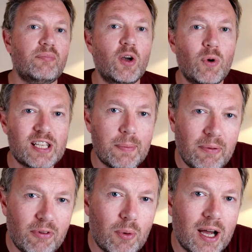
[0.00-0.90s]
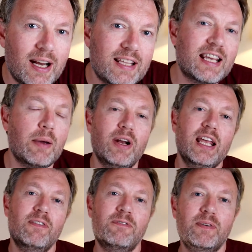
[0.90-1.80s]
What's up everyone, it's Cameron
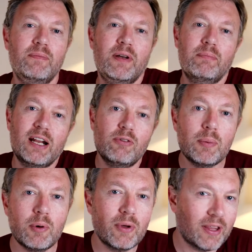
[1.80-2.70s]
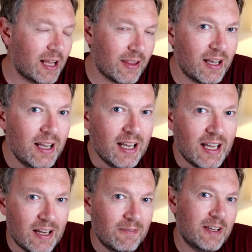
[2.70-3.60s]
here from Money Rebel with another
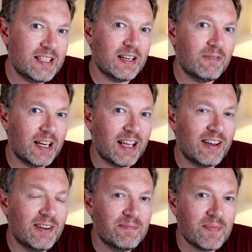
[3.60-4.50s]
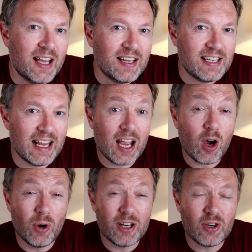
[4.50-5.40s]
investing video. Today I
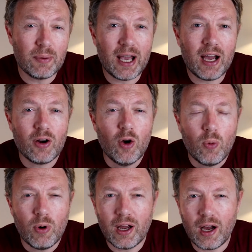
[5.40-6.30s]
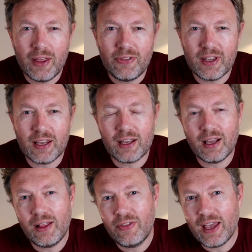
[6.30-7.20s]
want to talk about why I
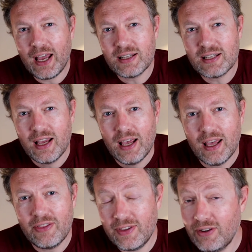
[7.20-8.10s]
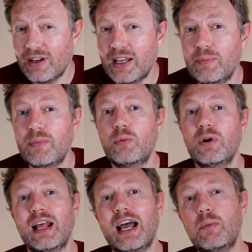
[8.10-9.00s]
think that Ethereum
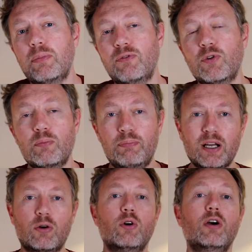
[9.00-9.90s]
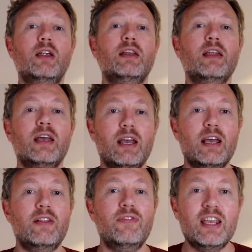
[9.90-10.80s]
will outperform Bitcoin
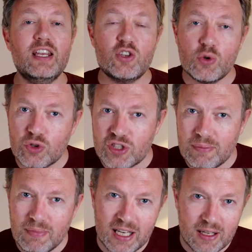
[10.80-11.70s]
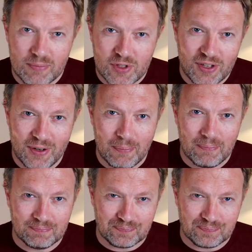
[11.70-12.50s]
in the short to medium term.